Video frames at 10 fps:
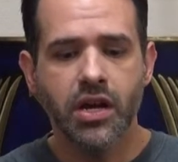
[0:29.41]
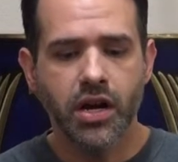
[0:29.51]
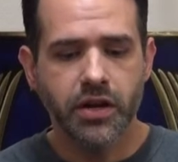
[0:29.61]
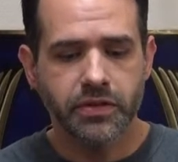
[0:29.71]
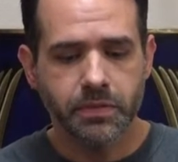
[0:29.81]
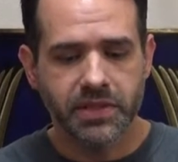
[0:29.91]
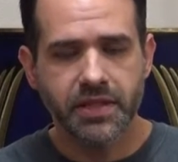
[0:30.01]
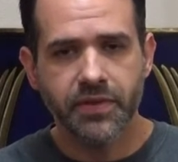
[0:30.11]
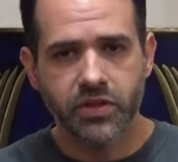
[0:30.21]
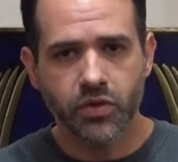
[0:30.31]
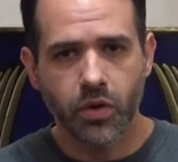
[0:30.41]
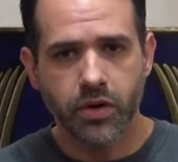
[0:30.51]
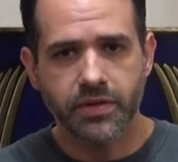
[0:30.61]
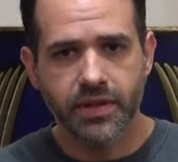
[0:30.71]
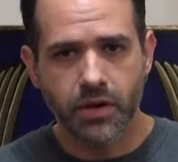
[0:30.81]
of specific
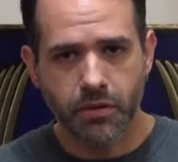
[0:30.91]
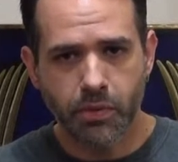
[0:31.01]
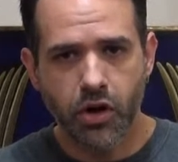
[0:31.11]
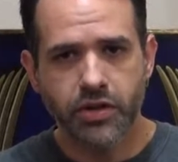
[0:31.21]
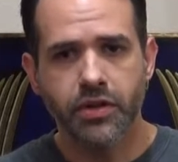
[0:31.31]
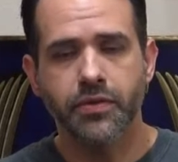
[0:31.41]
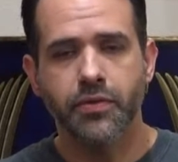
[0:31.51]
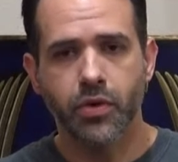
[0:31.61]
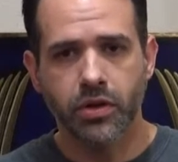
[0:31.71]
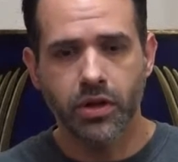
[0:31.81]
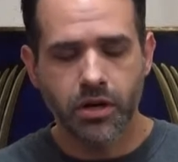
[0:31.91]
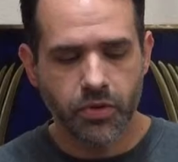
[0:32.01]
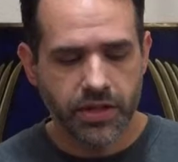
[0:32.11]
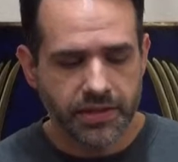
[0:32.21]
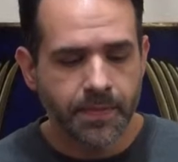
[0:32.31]
swords that are a part of the Royal
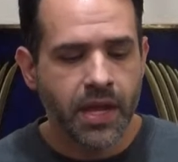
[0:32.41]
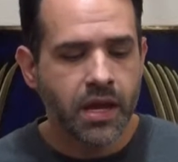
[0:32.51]
Armouries.